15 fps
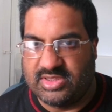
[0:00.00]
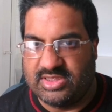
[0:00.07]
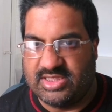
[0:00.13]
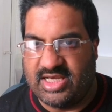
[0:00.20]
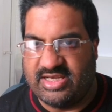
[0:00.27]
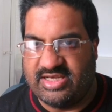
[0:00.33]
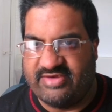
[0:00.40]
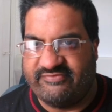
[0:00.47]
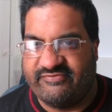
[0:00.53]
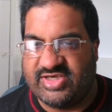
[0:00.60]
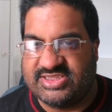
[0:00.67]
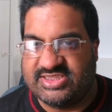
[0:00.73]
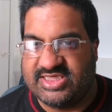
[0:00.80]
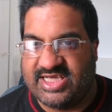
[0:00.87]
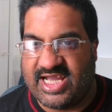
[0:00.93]

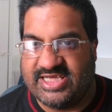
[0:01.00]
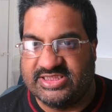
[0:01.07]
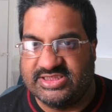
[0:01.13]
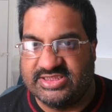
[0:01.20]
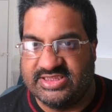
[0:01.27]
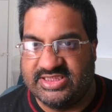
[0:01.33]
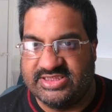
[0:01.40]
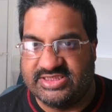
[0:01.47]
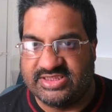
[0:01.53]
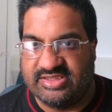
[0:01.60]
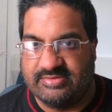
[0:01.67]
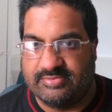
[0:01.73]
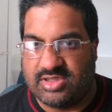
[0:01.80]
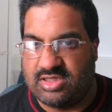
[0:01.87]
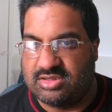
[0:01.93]
investigation is
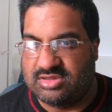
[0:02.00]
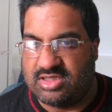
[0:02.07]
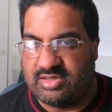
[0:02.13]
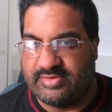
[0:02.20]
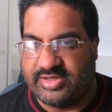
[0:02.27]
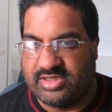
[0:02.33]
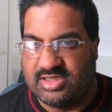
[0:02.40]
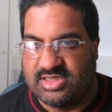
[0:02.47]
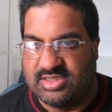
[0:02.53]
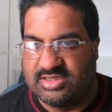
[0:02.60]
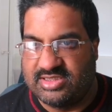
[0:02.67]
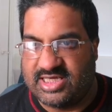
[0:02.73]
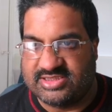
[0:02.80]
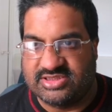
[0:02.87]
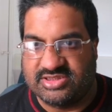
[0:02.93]
ongoing.
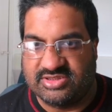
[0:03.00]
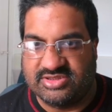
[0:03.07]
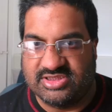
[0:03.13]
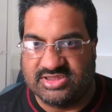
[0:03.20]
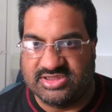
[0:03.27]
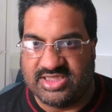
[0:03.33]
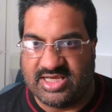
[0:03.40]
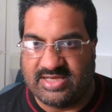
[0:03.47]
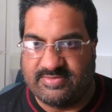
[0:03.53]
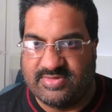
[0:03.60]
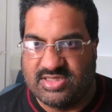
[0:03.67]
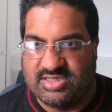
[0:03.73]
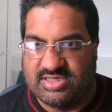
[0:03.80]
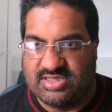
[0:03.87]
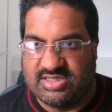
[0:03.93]
That's such a shame.
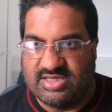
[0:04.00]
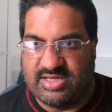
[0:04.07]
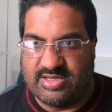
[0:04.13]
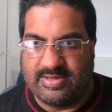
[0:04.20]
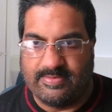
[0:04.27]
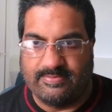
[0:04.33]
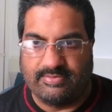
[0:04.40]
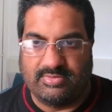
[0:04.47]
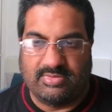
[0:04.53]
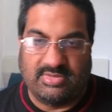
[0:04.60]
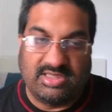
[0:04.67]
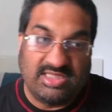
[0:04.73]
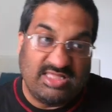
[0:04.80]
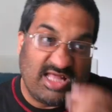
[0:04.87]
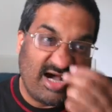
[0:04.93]

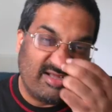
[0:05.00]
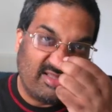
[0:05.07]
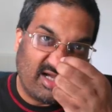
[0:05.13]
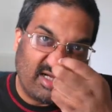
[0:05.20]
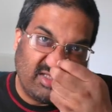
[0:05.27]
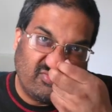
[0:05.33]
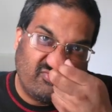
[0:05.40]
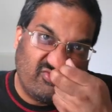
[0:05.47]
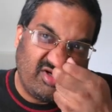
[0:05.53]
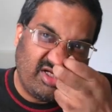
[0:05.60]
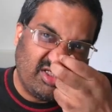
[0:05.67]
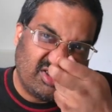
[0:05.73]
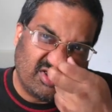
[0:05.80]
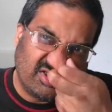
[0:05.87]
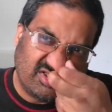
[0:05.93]
That is really
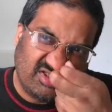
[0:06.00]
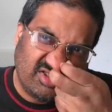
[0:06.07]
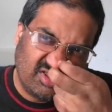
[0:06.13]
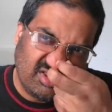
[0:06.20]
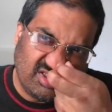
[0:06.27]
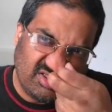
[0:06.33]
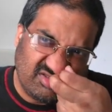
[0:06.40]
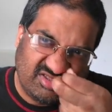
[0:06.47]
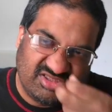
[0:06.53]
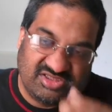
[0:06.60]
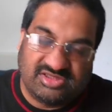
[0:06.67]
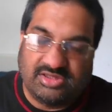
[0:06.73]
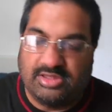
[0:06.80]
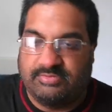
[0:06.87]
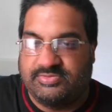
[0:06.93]
such
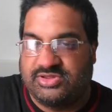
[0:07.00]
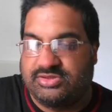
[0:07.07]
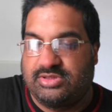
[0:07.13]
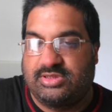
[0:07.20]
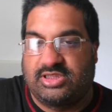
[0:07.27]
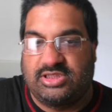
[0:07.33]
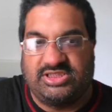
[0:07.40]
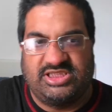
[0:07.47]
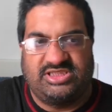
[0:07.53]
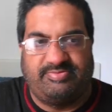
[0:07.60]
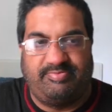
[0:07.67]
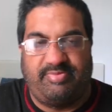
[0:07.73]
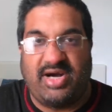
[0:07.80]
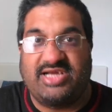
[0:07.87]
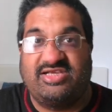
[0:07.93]
because it's
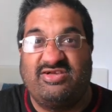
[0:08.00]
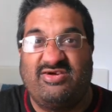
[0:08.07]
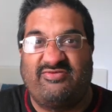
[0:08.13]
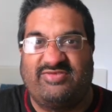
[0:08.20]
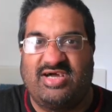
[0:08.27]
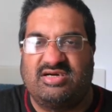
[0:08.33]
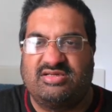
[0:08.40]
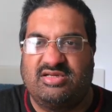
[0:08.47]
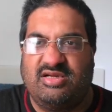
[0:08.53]
bad enough that